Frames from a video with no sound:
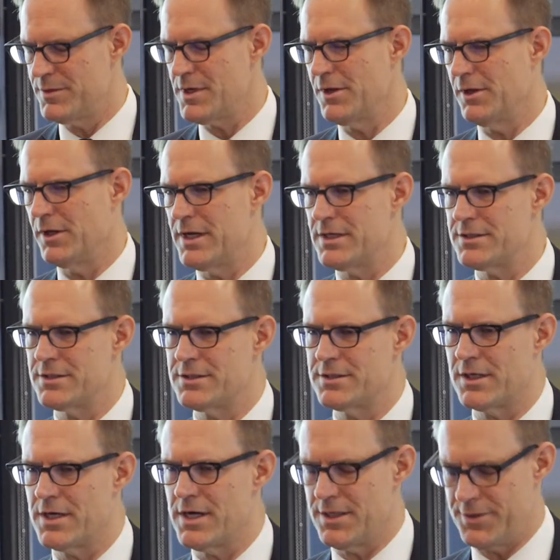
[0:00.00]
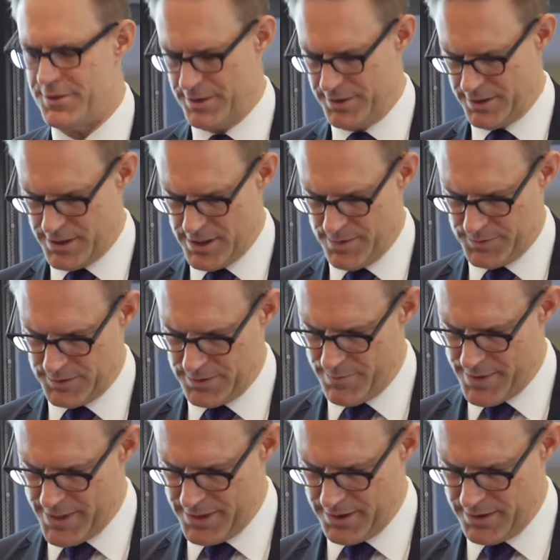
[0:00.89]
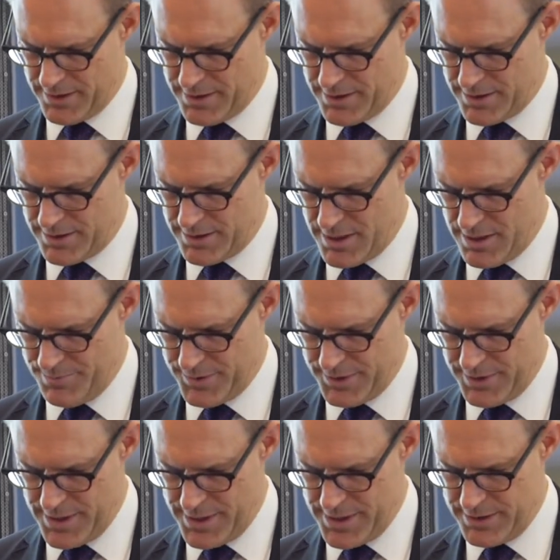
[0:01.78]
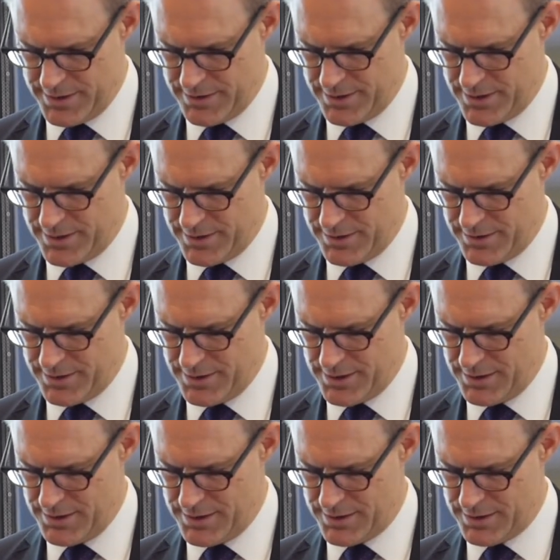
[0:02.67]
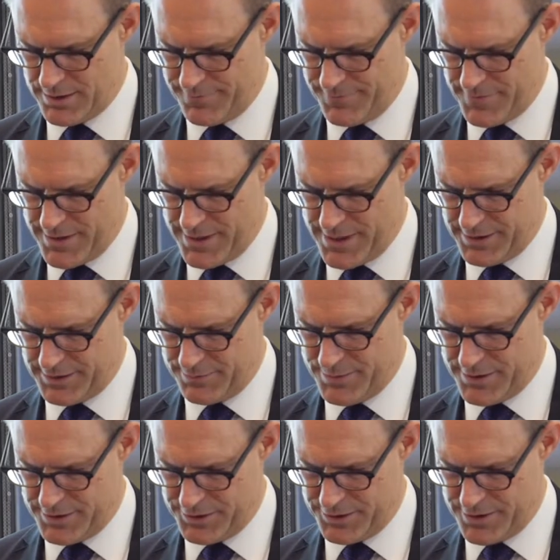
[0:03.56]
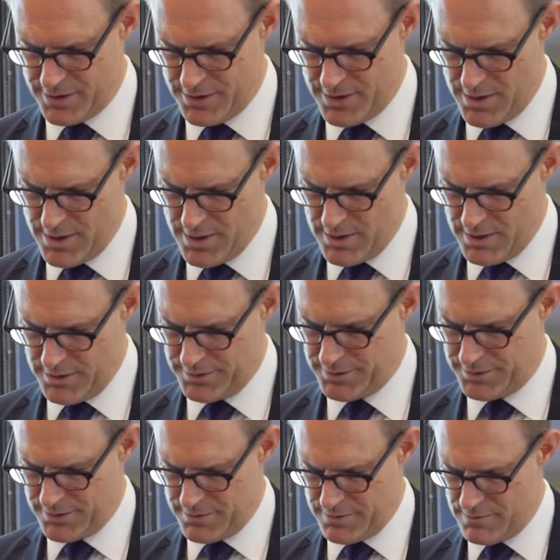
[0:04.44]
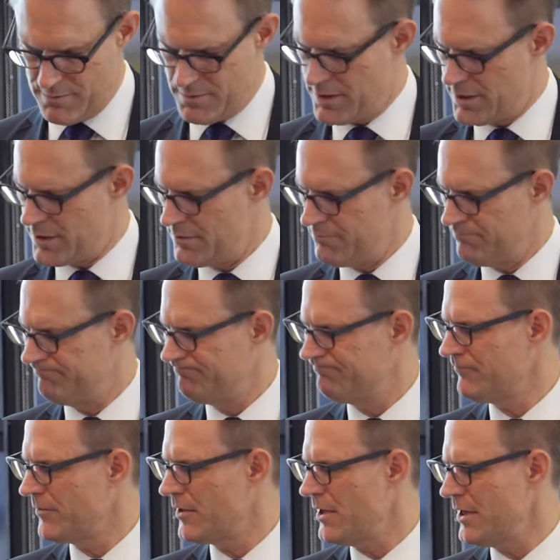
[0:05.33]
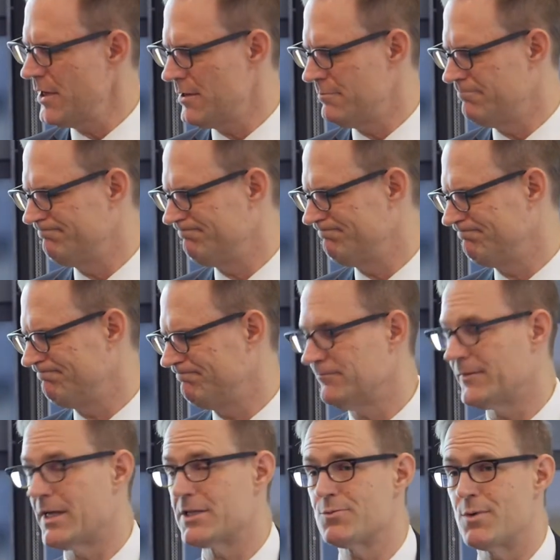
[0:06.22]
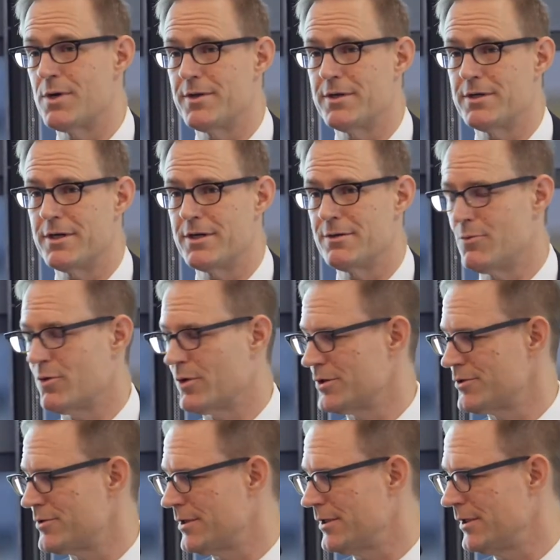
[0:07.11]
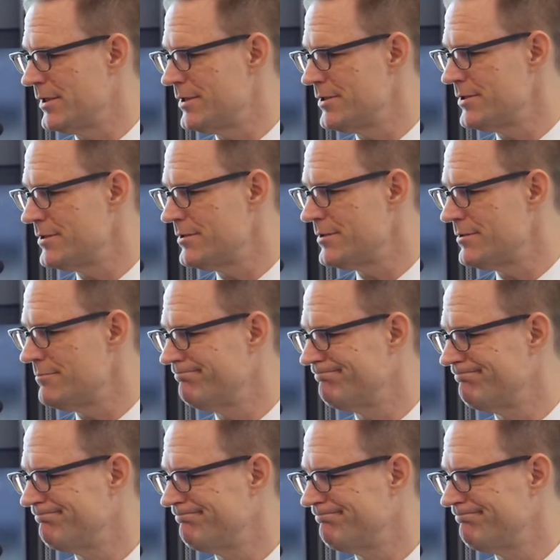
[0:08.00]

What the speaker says: Nonetheless, it's the kind of thing that keeps the bank up at night and indeed the finance minister. So that's why they tighten mortgage regulations.